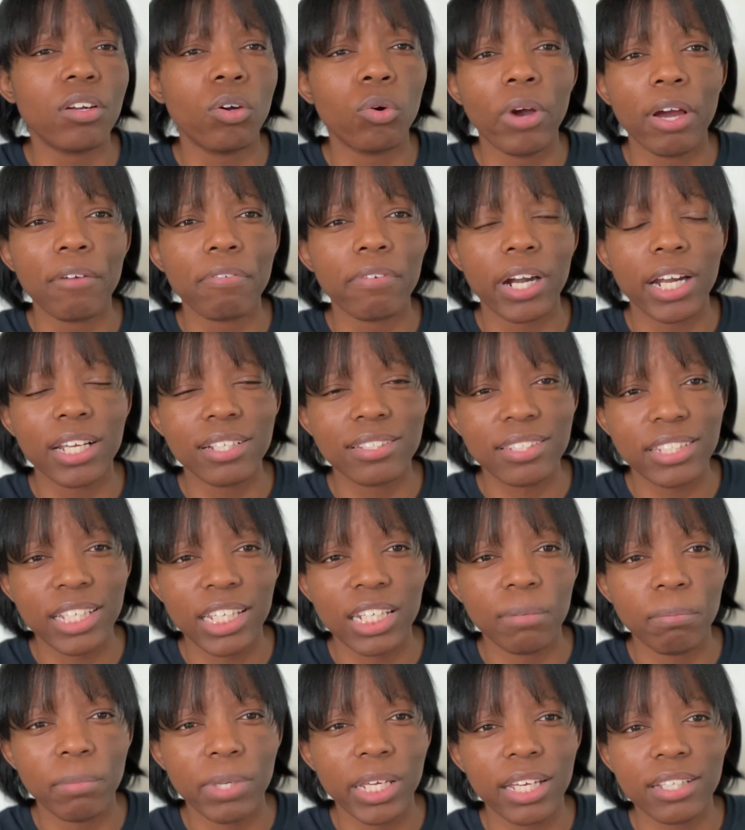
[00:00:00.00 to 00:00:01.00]
whoever has
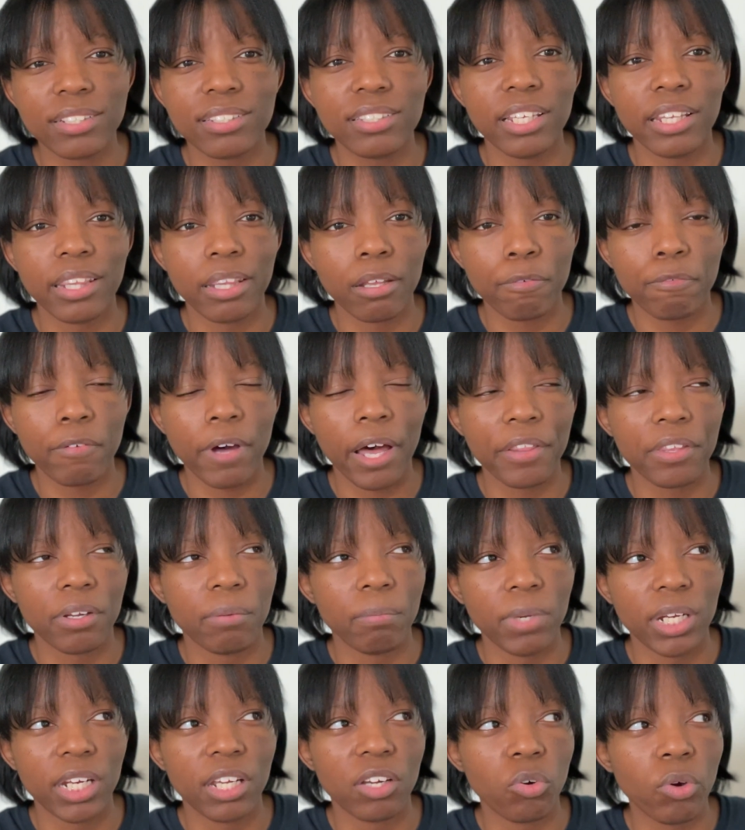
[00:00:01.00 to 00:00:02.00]
seen me has seen the Father,
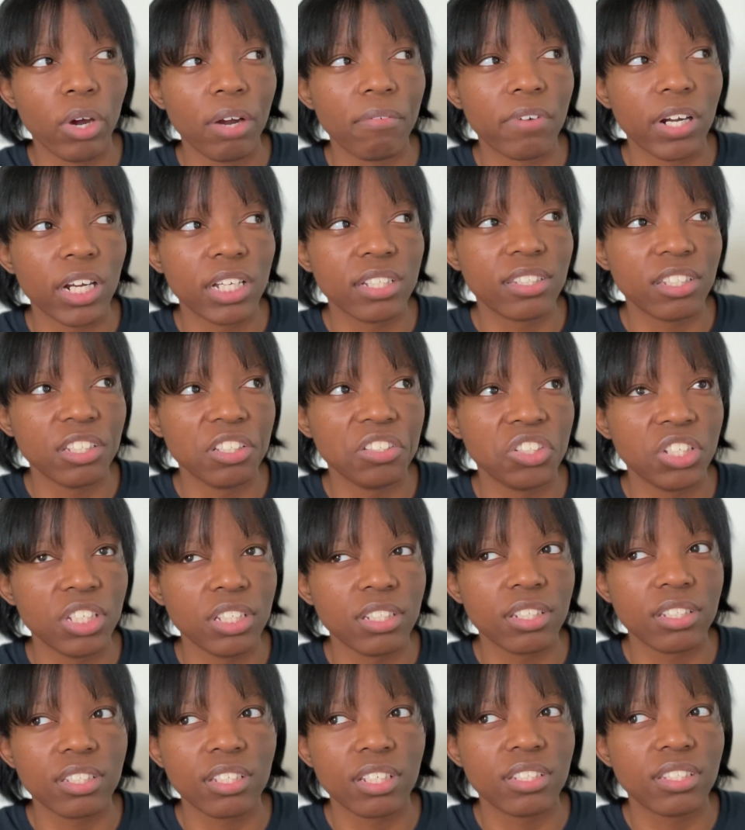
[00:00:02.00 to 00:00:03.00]
meaning whoever has seen
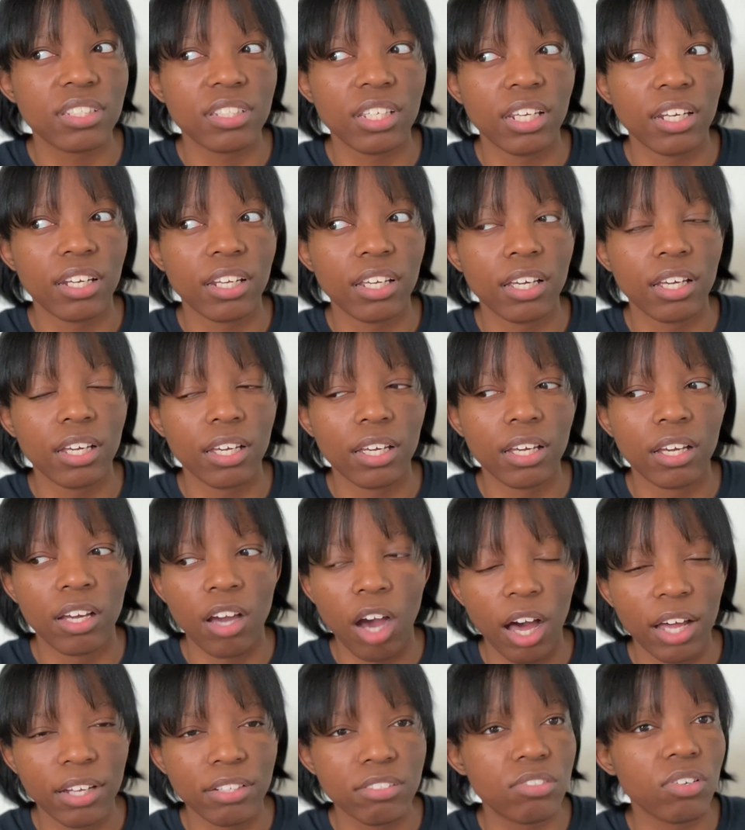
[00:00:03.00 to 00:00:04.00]
Jesus has seen
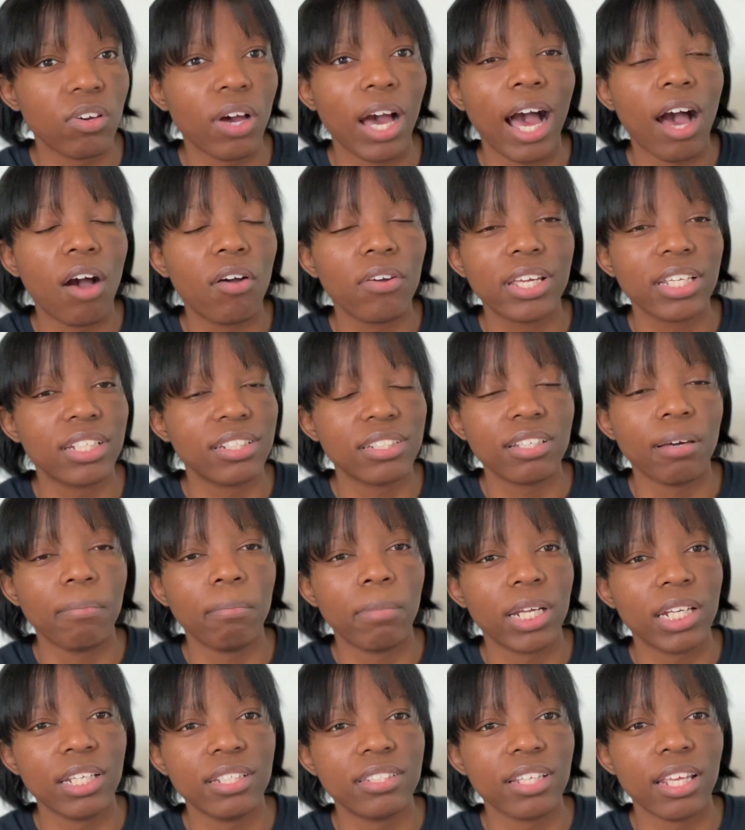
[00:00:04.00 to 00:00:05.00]
God. So how can
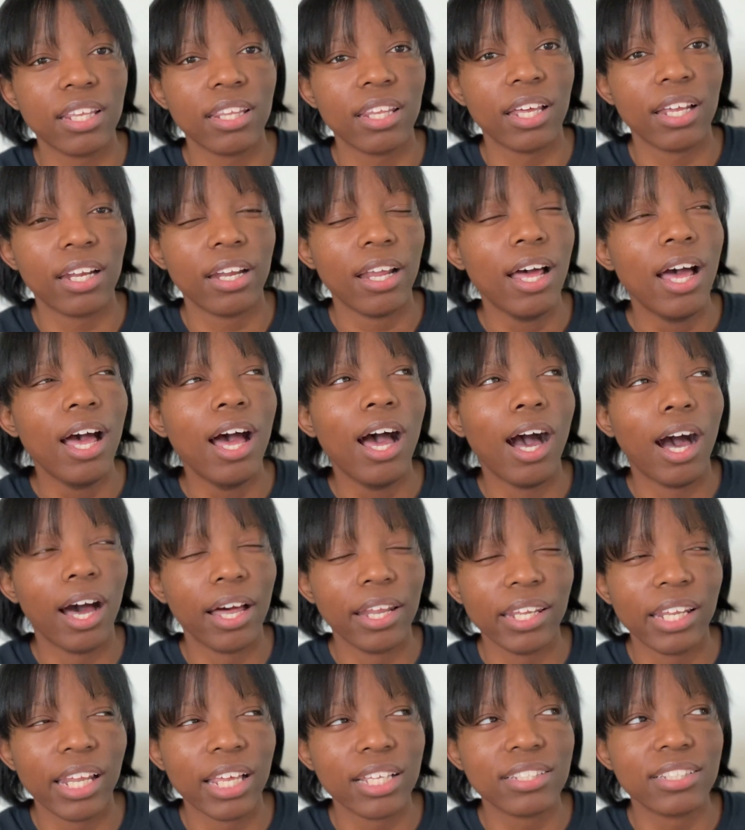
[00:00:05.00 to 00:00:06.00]
somebody say that
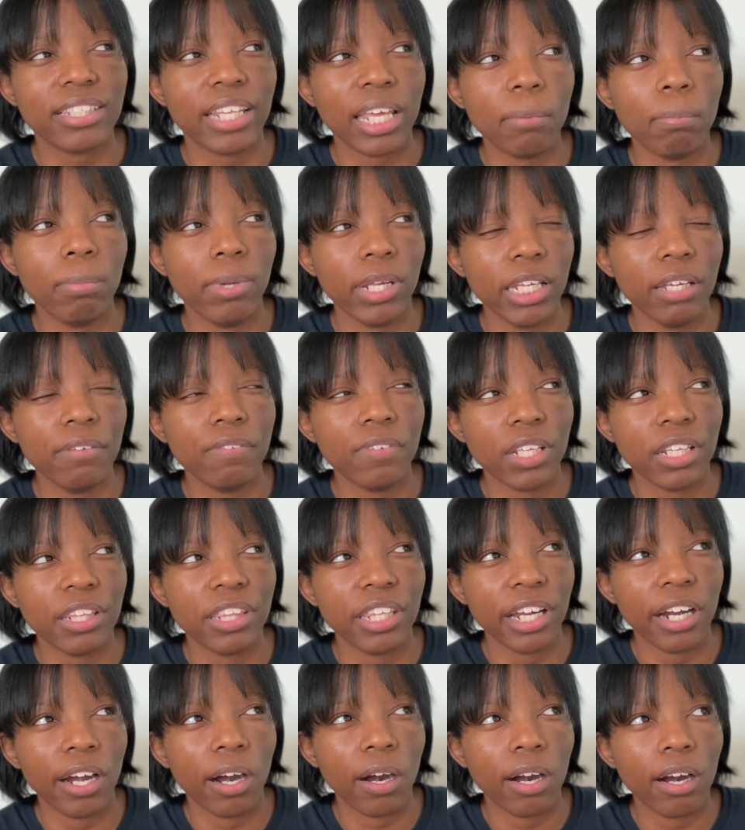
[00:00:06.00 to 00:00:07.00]
unless they believe that
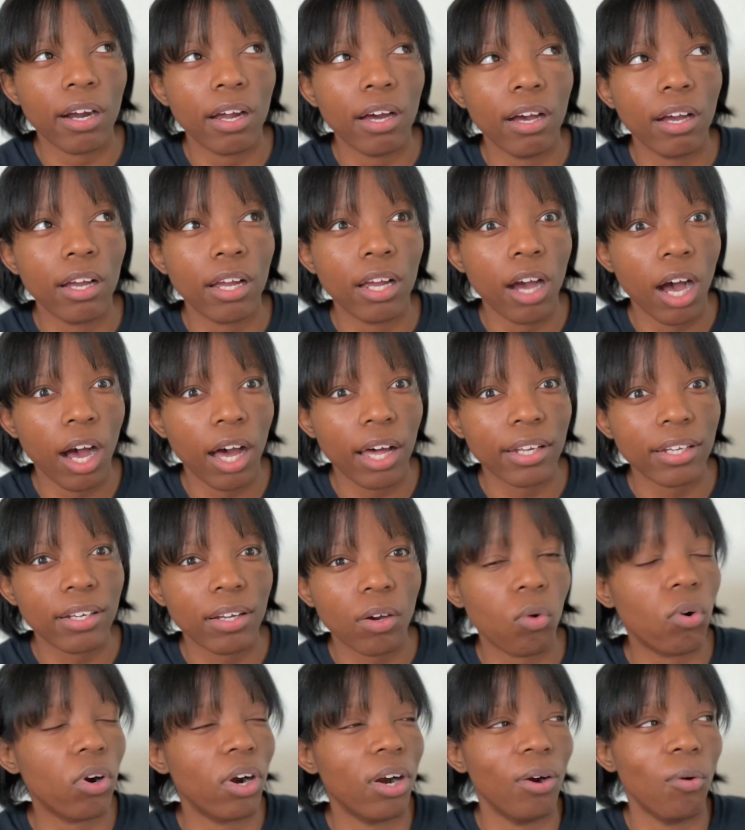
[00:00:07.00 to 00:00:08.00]
they're God
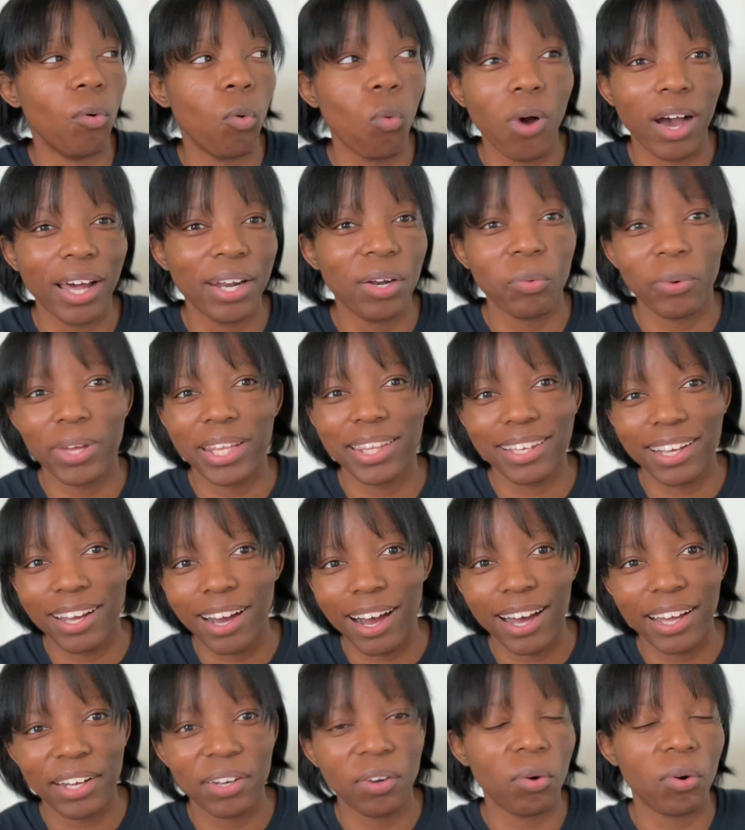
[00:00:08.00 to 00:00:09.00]
or one with
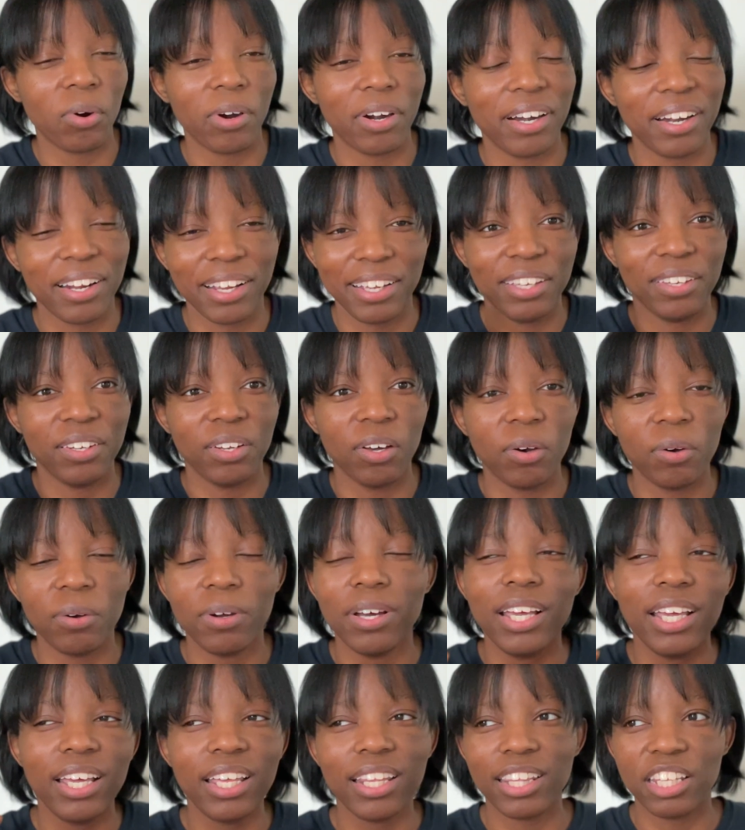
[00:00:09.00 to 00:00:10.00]
God or, you know,
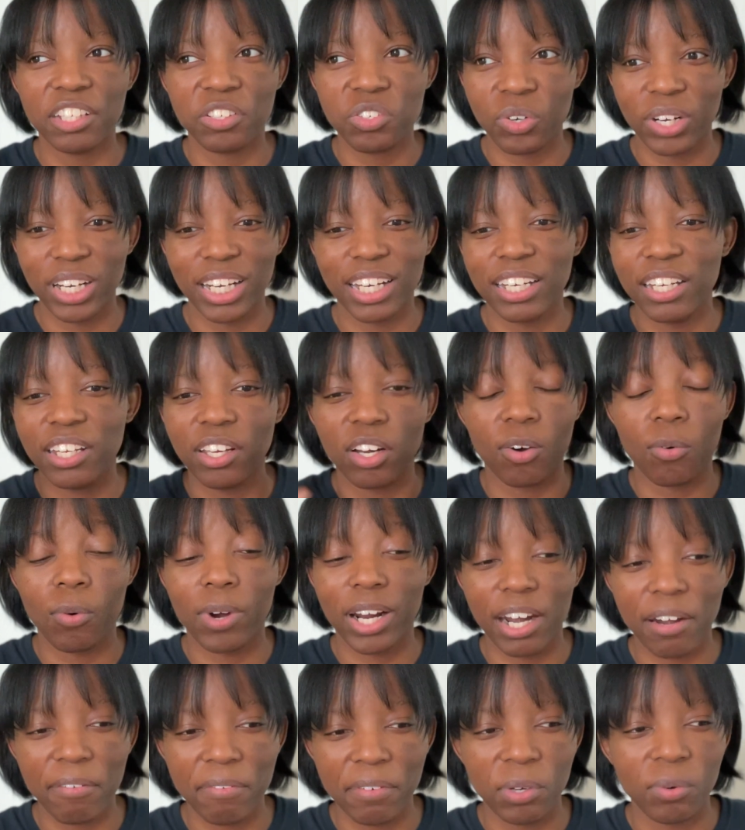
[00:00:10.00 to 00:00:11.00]
the Trinity or
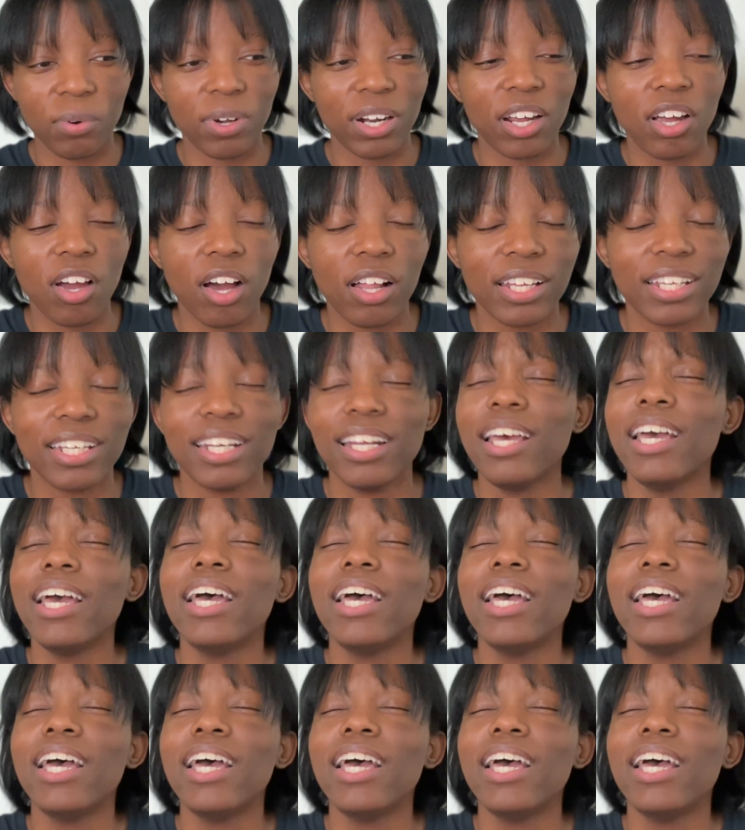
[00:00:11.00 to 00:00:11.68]
whatever you want to call it?